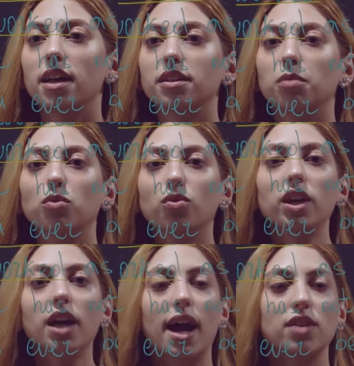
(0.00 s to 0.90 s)
the
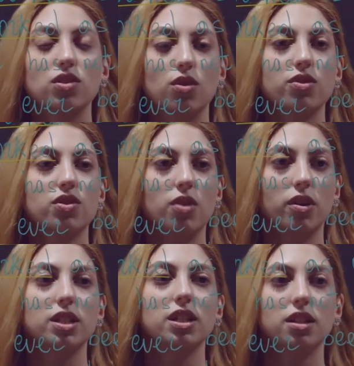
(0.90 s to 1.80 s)
movie has not
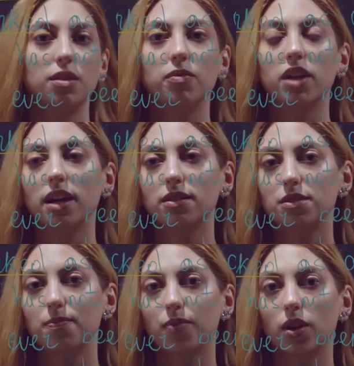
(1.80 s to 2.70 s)
started
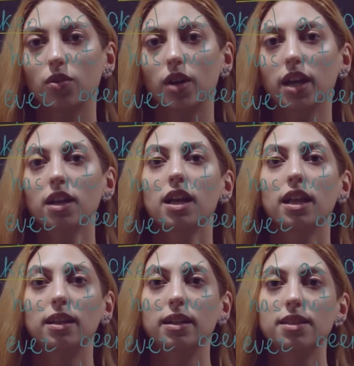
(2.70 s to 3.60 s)
yet. Okay,
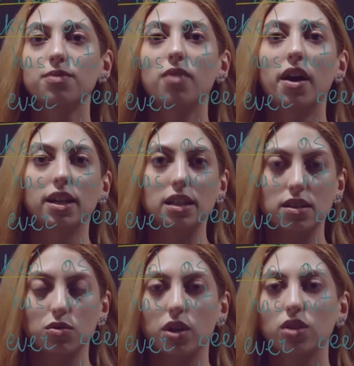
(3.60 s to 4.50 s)
let's find the
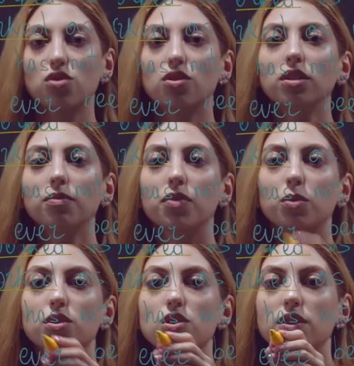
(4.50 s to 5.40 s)
structure,
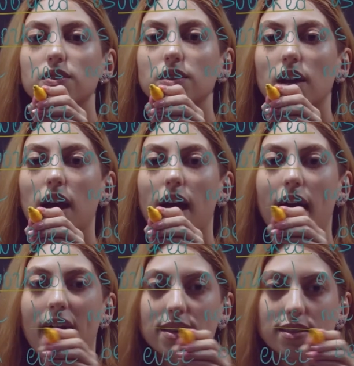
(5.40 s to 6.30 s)
which is
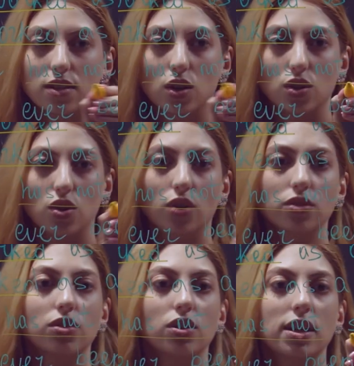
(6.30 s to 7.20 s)
has
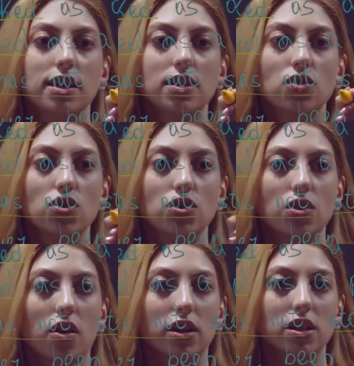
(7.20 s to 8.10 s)
not
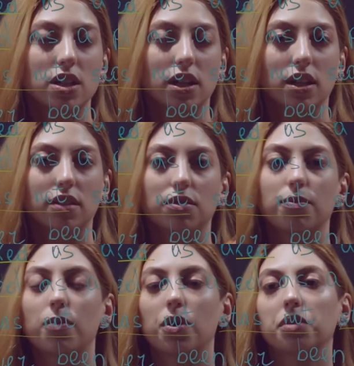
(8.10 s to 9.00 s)
started.
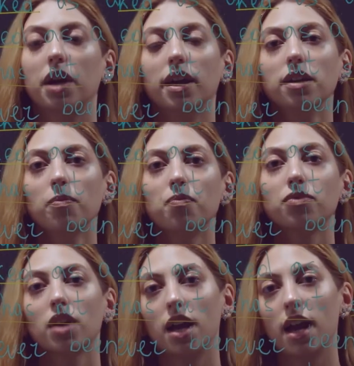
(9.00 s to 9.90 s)
Okay,
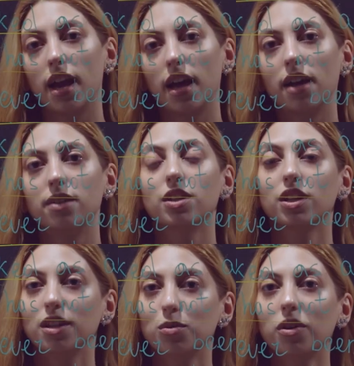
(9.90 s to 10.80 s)
and the
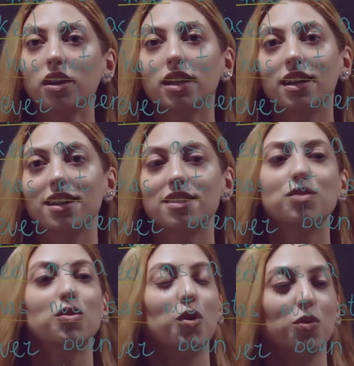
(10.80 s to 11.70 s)
keyword
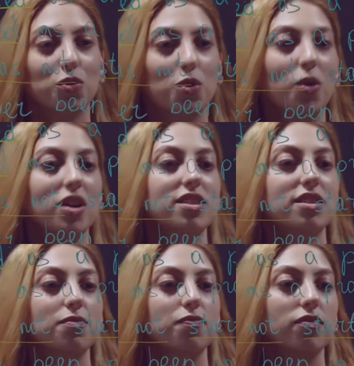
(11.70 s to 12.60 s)
is, of
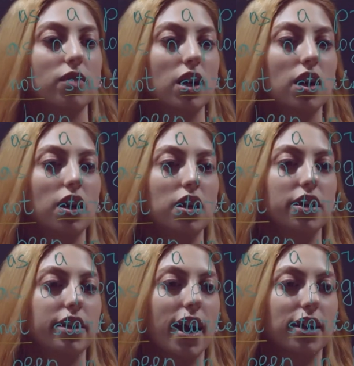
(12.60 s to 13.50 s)
course,
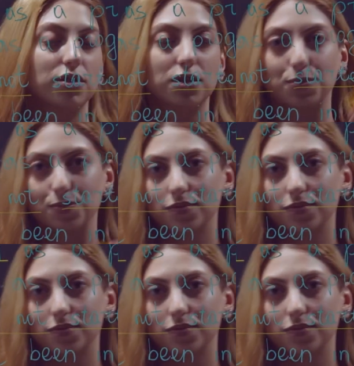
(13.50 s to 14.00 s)
yet.